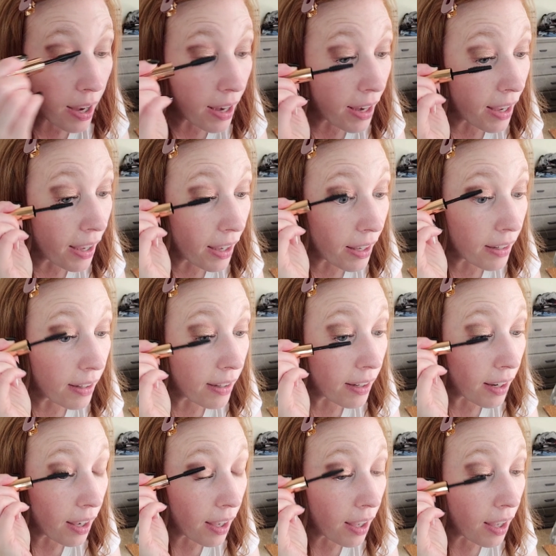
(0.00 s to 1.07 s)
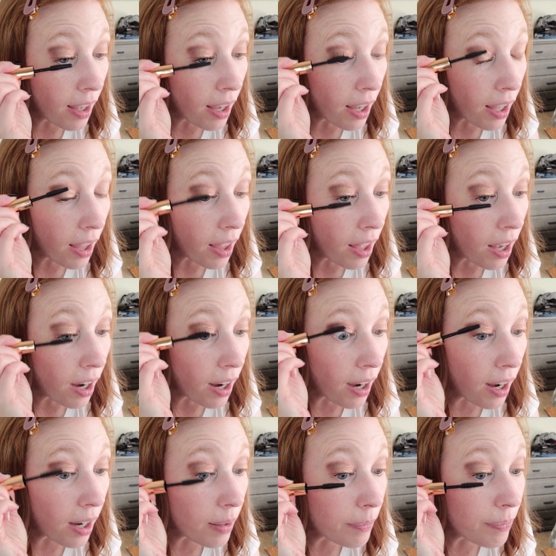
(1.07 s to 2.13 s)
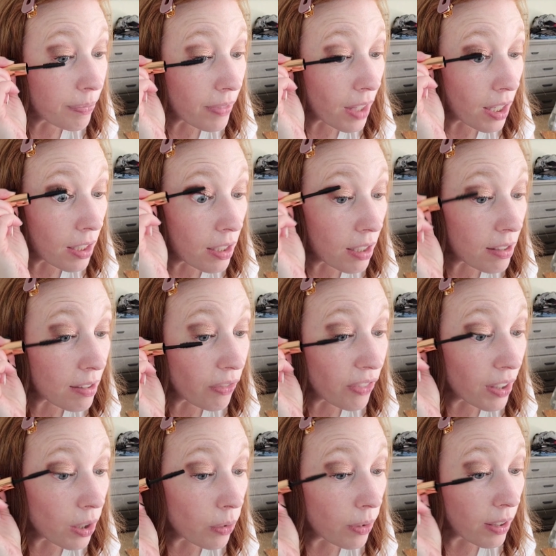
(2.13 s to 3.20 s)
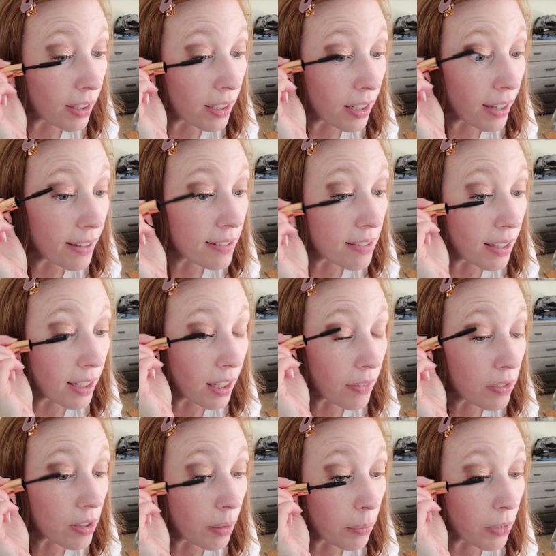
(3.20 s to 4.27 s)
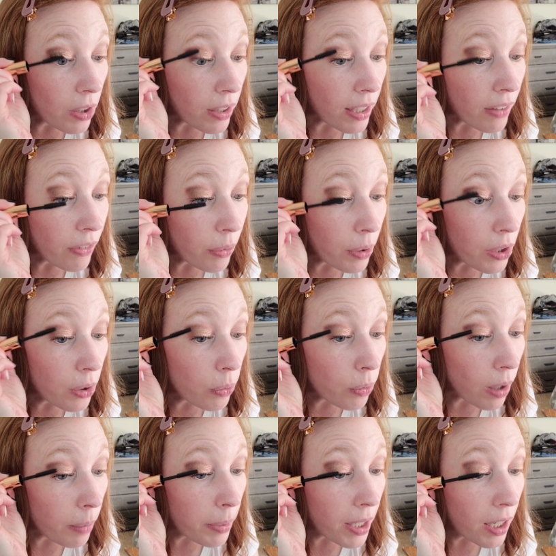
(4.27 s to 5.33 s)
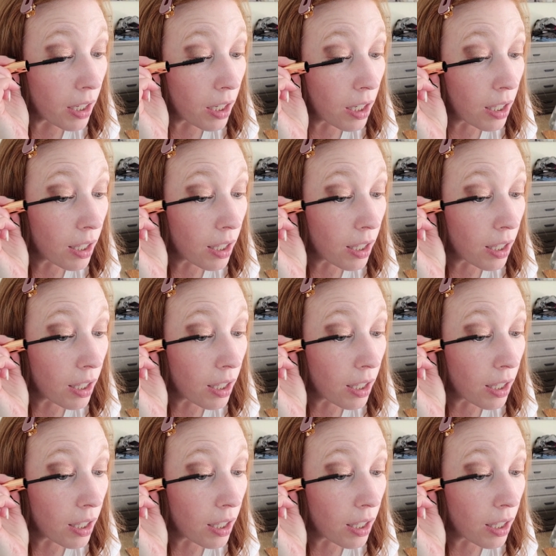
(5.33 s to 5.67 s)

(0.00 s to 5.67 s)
And um, it does feel really nice and gives some relief when you rub it